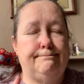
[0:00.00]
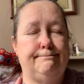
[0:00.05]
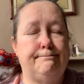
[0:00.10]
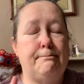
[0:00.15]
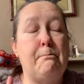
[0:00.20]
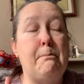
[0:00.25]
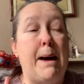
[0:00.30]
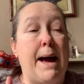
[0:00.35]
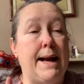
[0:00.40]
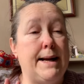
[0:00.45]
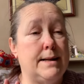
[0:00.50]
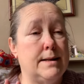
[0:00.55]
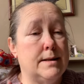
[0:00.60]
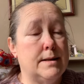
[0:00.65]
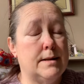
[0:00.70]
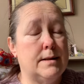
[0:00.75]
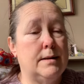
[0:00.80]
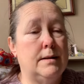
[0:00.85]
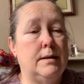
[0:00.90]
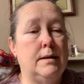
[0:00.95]

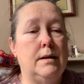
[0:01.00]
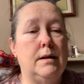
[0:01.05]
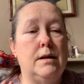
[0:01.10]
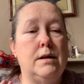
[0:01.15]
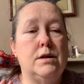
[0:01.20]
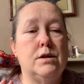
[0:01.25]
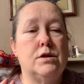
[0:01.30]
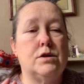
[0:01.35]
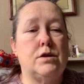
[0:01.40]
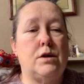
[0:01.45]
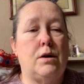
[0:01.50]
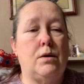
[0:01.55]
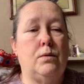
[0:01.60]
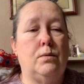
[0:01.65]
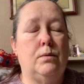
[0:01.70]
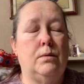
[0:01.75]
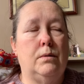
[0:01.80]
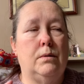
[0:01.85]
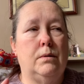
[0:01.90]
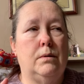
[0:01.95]
mend.
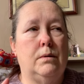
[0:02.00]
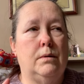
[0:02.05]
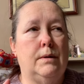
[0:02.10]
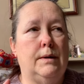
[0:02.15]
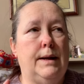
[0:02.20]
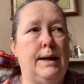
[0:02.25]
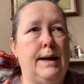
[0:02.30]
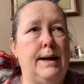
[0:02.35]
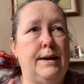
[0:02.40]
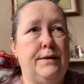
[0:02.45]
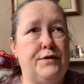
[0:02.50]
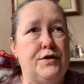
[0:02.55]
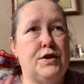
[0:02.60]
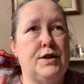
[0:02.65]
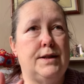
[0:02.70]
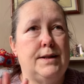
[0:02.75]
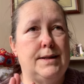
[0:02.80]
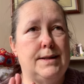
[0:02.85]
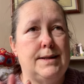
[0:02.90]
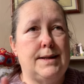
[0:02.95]
So if
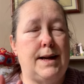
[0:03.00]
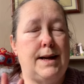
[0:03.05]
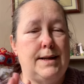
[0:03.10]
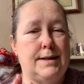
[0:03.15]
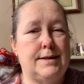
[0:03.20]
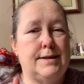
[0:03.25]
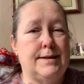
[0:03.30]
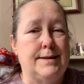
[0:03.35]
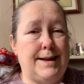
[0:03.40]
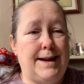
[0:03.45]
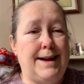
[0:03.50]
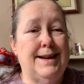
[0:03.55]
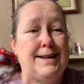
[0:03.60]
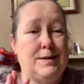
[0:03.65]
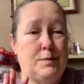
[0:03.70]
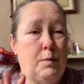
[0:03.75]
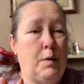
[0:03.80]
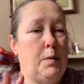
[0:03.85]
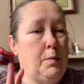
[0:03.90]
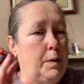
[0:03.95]
she decides that that
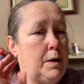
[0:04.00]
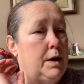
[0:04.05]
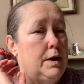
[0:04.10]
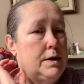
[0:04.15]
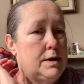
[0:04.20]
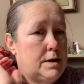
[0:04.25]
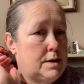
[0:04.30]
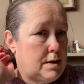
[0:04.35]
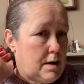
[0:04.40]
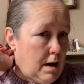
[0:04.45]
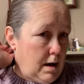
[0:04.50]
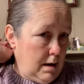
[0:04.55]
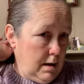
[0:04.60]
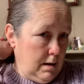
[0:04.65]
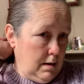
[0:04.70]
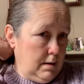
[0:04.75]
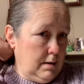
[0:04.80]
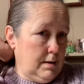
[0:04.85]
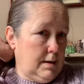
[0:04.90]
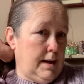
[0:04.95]
is what we're gonna
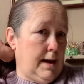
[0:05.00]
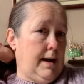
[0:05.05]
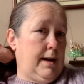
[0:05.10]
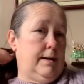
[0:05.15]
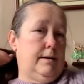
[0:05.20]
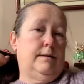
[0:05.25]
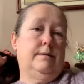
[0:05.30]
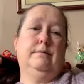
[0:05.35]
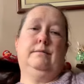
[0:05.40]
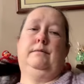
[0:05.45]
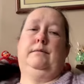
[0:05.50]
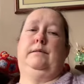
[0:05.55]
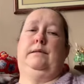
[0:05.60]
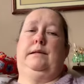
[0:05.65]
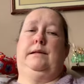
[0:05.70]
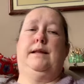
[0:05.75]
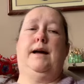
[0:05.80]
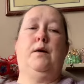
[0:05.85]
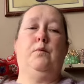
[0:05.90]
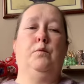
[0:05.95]
start, then
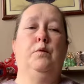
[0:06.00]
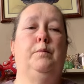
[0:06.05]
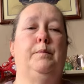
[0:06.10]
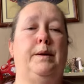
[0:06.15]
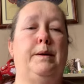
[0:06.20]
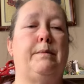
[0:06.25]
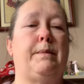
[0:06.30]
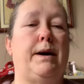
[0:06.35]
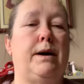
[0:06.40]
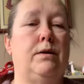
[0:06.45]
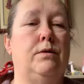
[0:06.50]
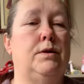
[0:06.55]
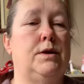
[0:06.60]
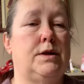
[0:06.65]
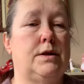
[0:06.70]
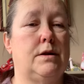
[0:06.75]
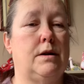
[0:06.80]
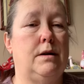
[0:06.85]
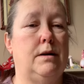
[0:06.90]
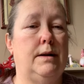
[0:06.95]
that will be my only
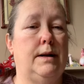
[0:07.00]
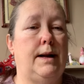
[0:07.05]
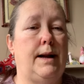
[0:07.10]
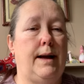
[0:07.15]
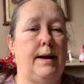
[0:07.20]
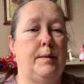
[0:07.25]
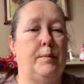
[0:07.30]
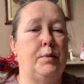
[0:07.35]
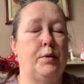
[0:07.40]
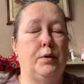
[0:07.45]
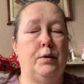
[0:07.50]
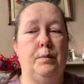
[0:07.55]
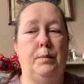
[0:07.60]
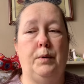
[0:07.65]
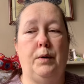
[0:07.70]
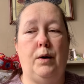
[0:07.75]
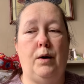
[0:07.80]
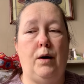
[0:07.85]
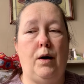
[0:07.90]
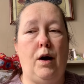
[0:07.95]
start in April,
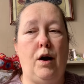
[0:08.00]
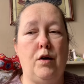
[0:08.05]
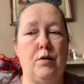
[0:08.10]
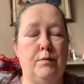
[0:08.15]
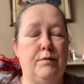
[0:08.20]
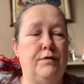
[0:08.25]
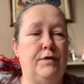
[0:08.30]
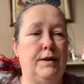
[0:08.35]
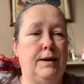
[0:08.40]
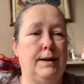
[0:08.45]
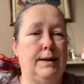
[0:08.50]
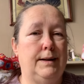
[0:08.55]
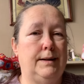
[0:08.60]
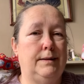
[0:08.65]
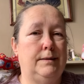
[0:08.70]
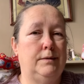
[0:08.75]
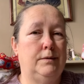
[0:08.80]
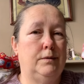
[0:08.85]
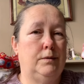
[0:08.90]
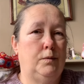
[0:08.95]
but hopefully
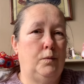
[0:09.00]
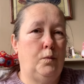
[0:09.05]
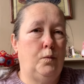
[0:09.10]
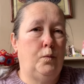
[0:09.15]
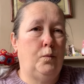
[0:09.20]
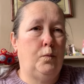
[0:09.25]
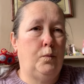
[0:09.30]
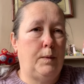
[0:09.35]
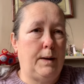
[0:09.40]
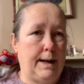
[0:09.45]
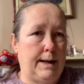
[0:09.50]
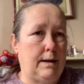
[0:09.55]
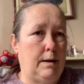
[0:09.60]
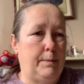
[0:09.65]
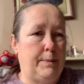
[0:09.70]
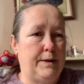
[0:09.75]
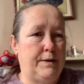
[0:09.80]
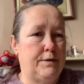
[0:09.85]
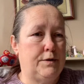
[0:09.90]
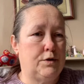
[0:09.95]
it'll
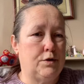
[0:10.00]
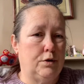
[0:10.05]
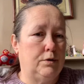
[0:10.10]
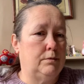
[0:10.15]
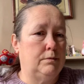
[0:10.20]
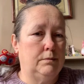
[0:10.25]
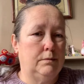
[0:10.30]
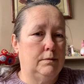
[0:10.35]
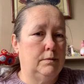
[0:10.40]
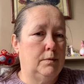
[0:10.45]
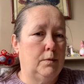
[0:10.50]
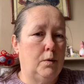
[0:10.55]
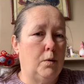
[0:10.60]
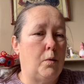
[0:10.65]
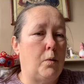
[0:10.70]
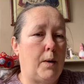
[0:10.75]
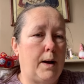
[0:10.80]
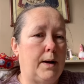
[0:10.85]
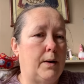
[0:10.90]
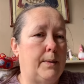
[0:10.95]
be done
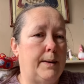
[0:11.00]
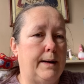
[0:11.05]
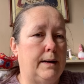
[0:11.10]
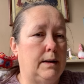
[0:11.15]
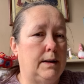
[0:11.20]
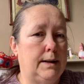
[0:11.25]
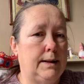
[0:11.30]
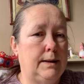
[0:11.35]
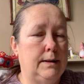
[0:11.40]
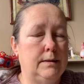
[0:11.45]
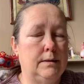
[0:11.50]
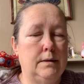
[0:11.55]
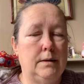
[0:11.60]
quite quickly.